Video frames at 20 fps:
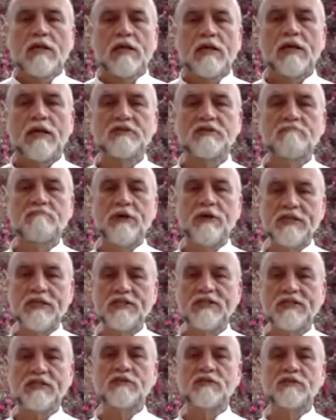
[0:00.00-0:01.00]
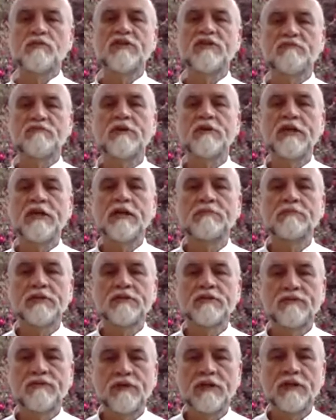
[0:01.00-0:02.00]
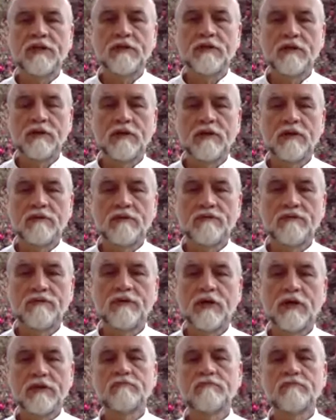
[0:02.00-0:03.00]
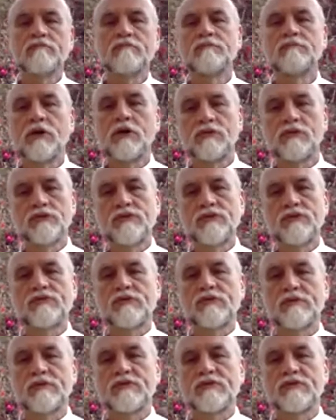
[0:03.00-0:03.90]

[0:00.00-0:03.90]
And as best as we've been able to figure from both